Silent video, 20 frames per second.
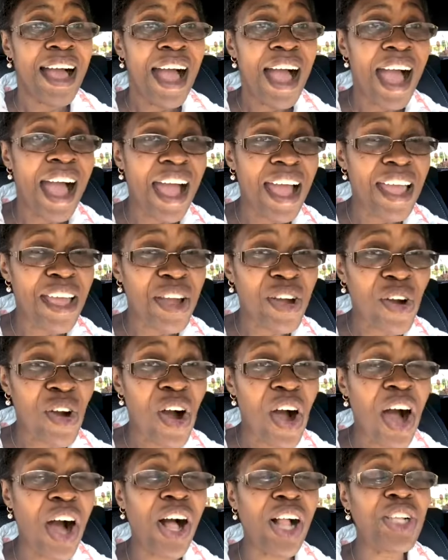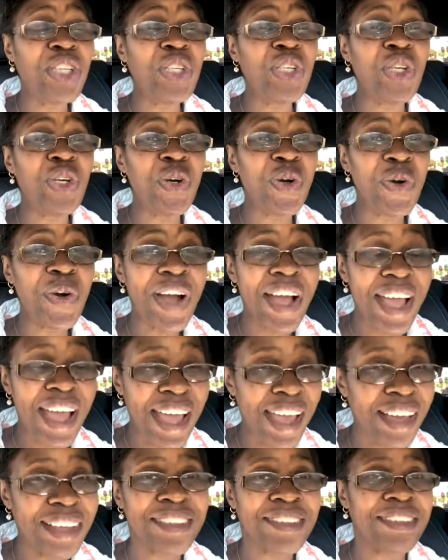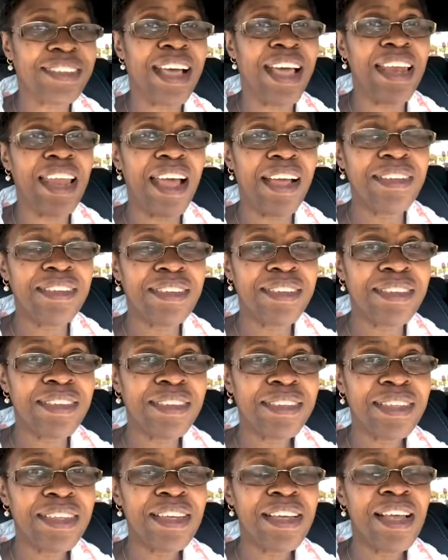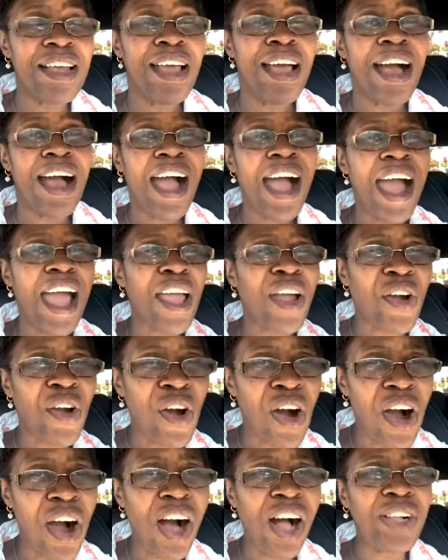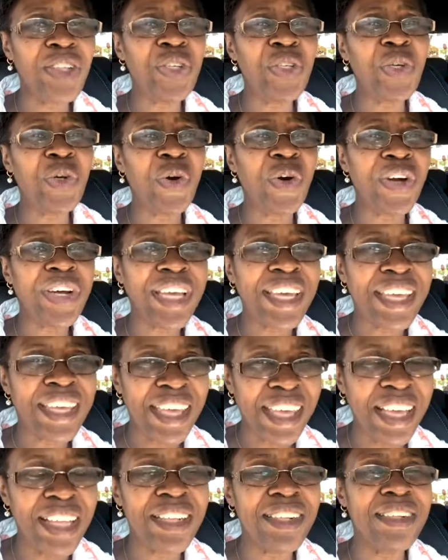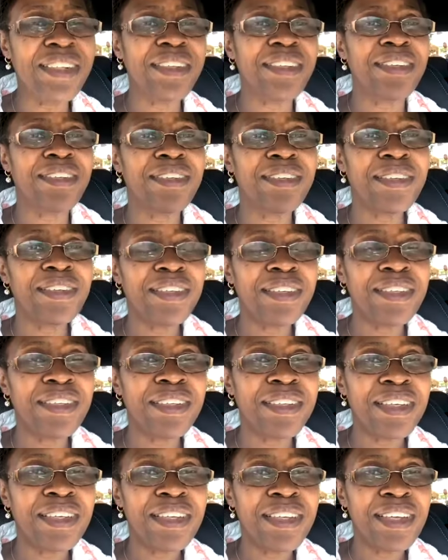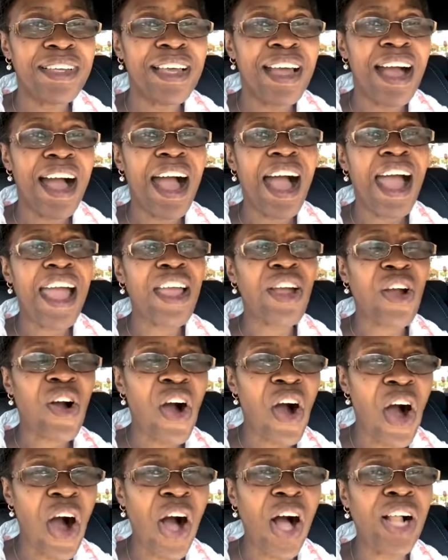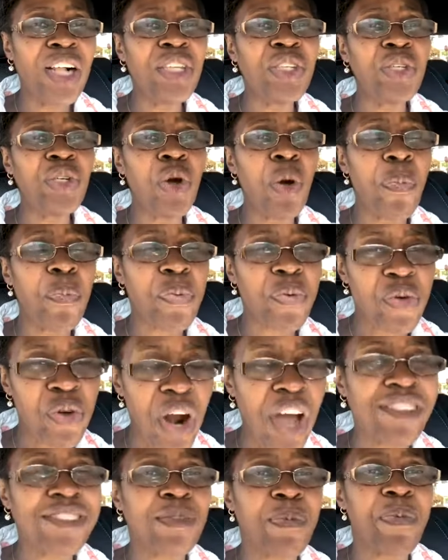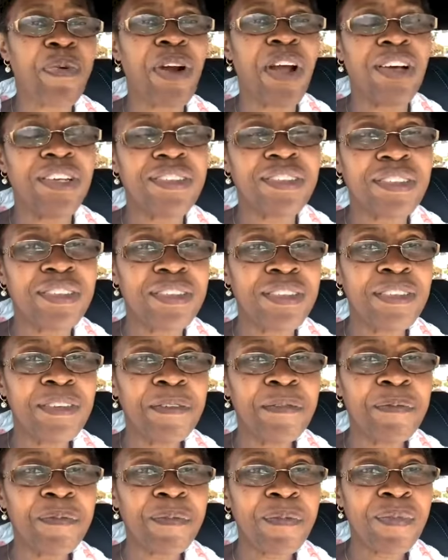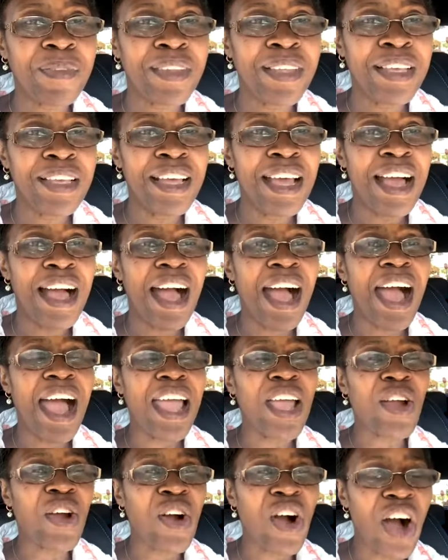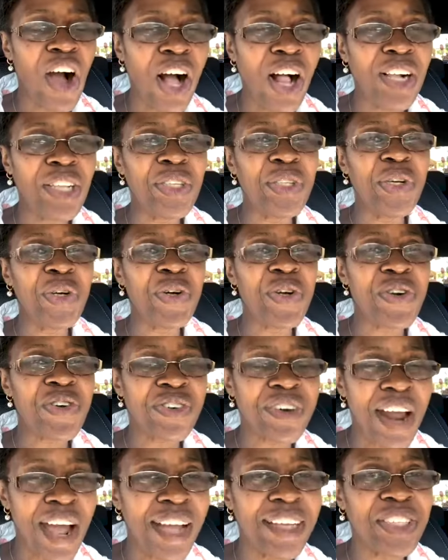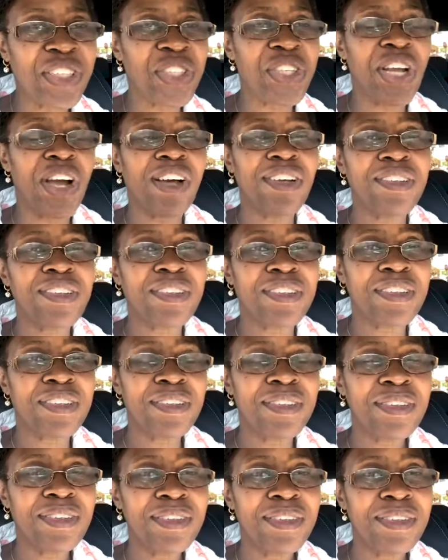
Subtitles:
I call you excellent. I call you healed. I call you prosperous. I call you righteous.